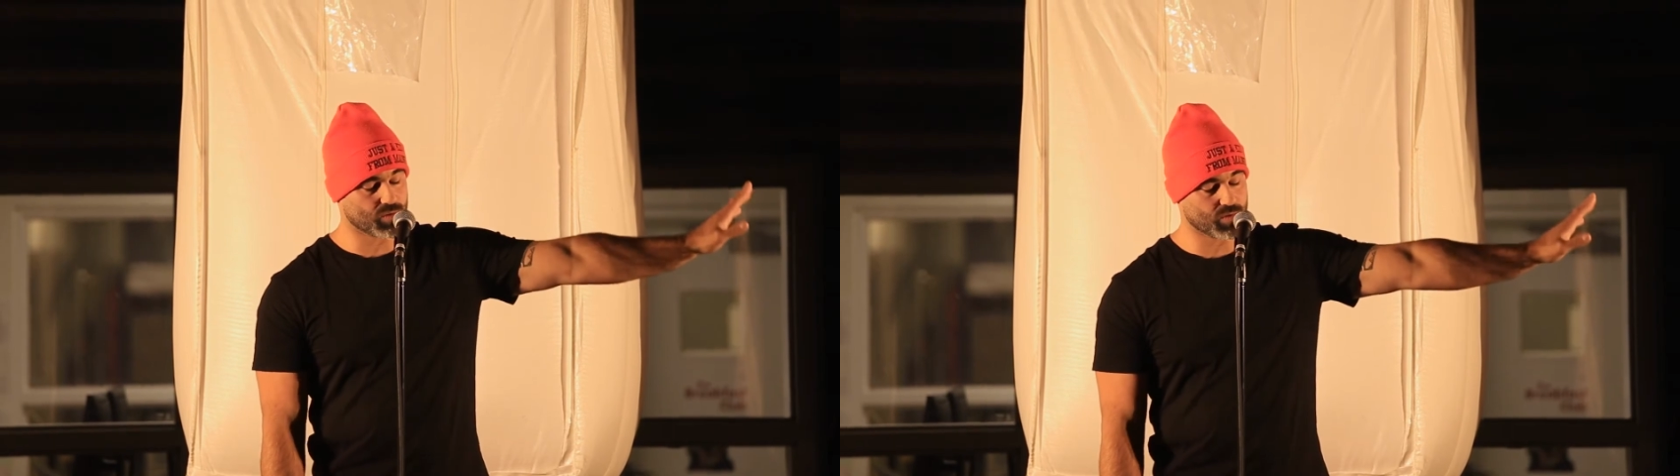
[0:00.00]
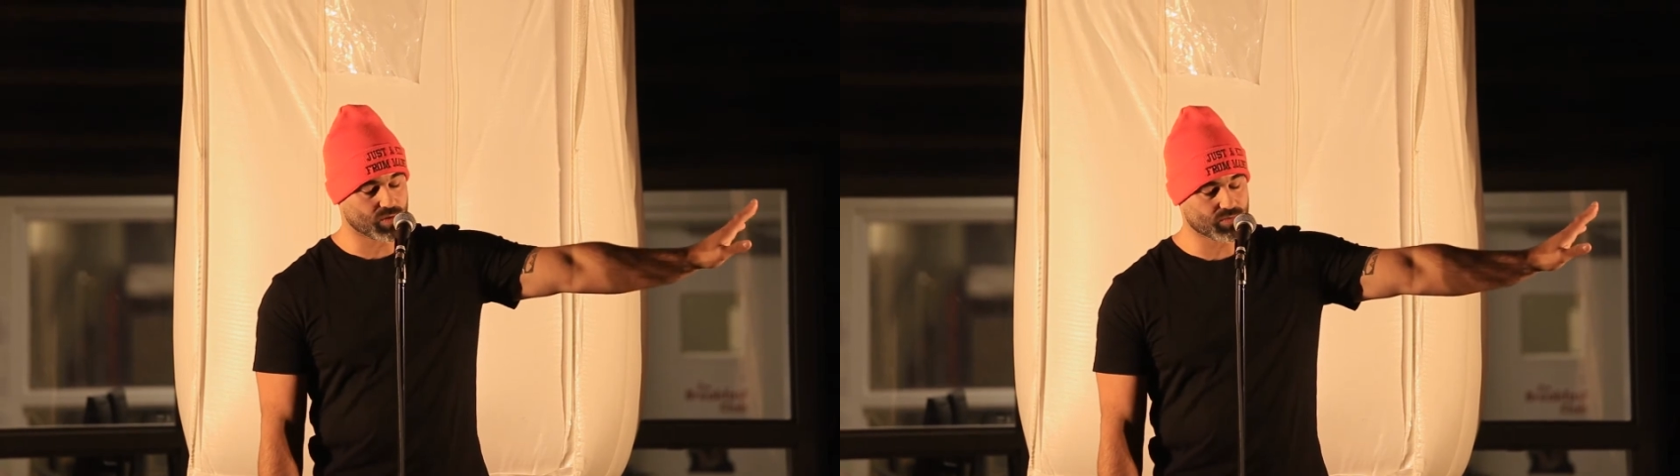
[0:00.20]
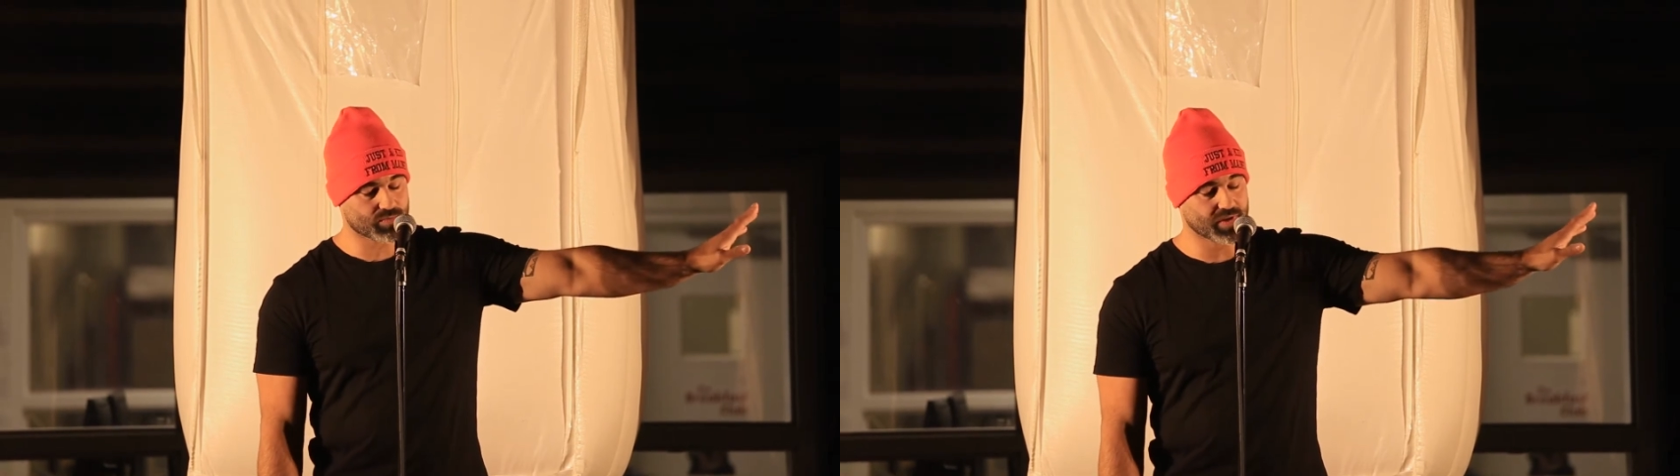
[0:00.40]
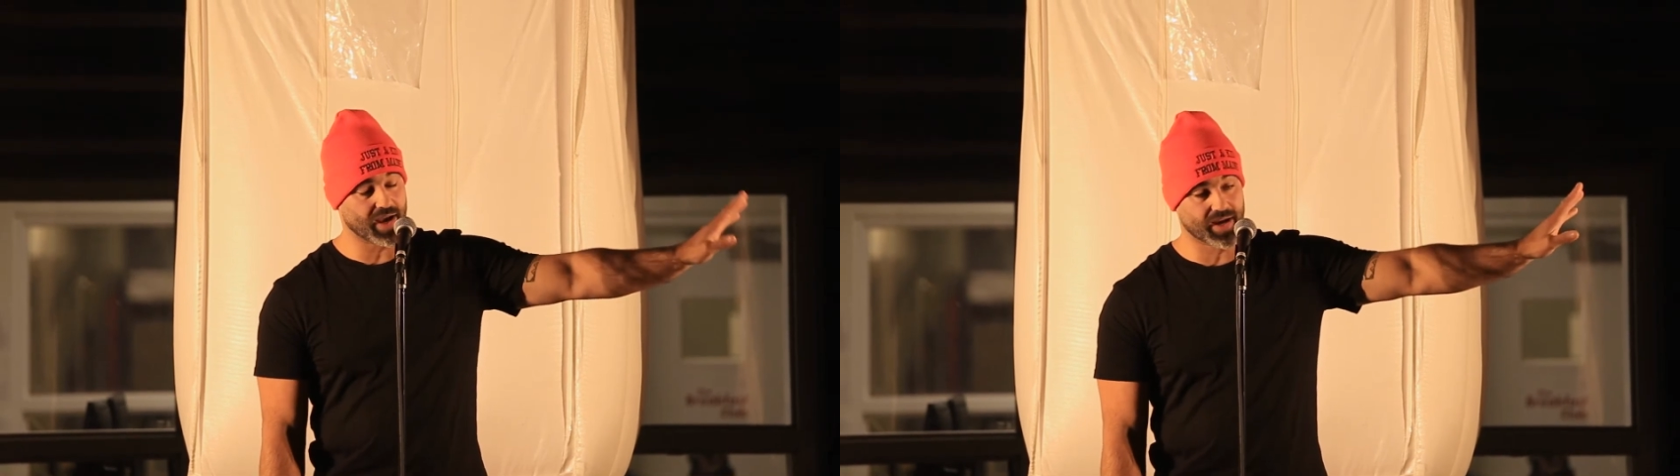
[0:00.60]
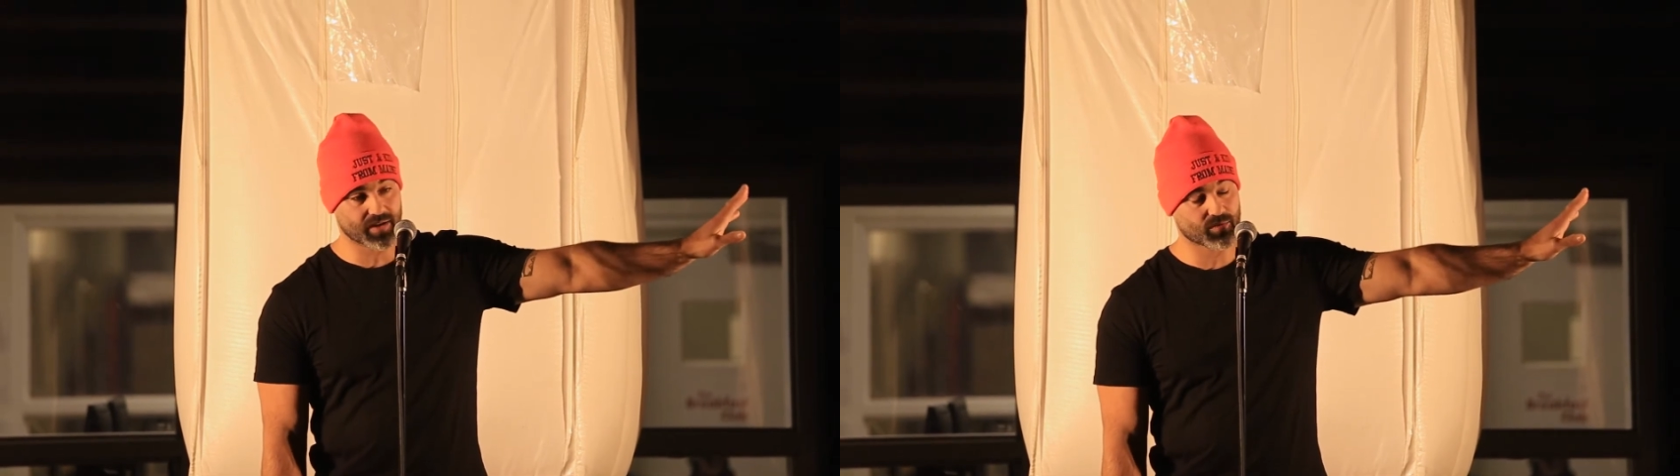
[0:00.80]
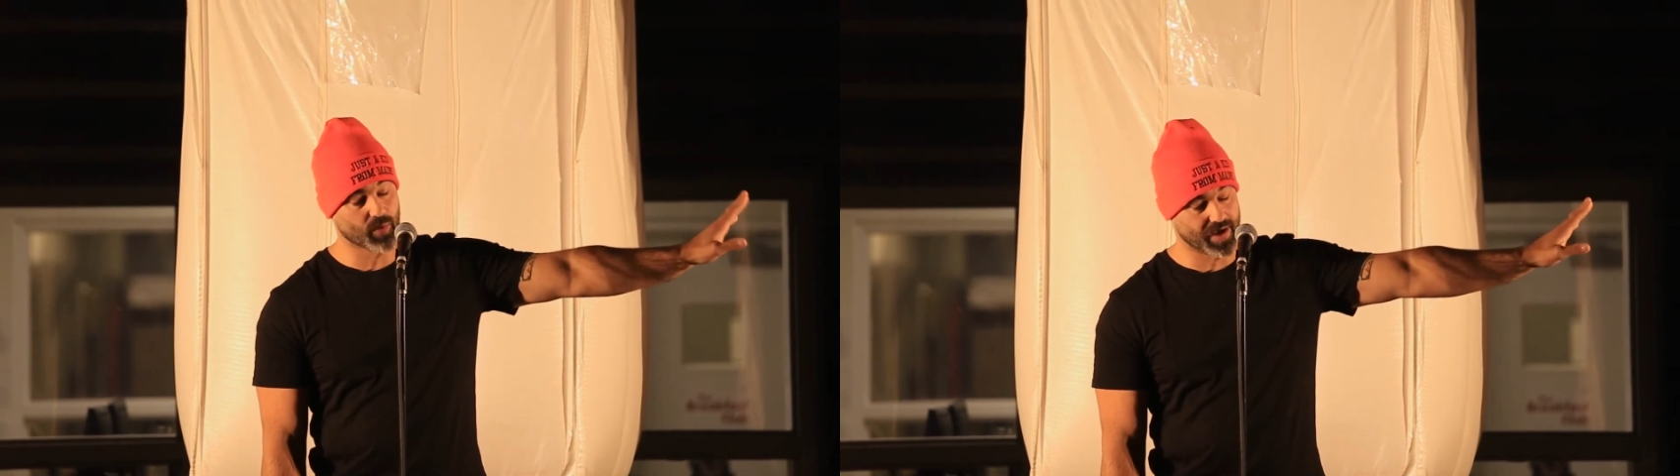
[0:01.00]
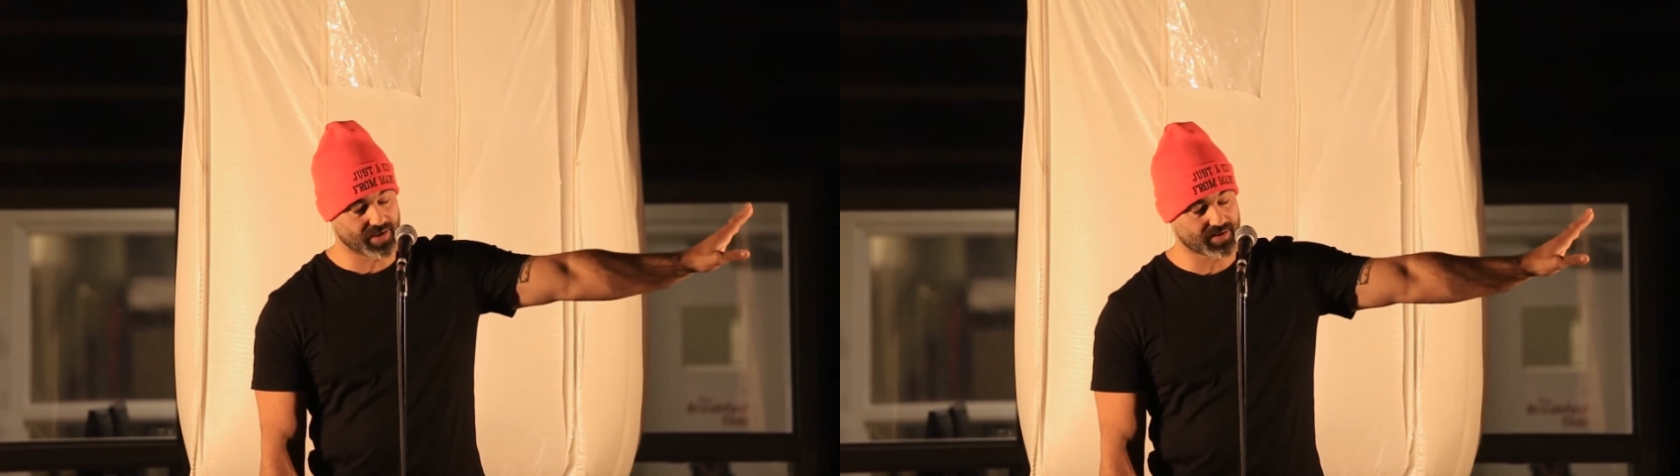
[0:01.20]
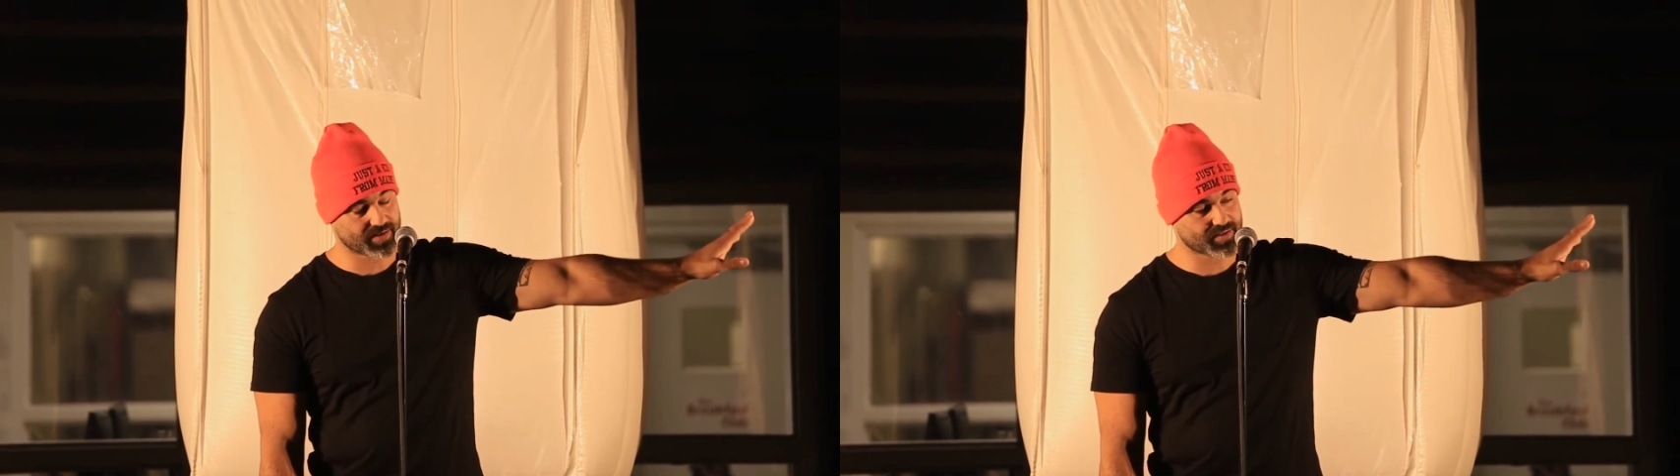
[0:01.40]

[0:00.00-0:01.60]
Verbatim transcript: whoa, whoa. okay, wait.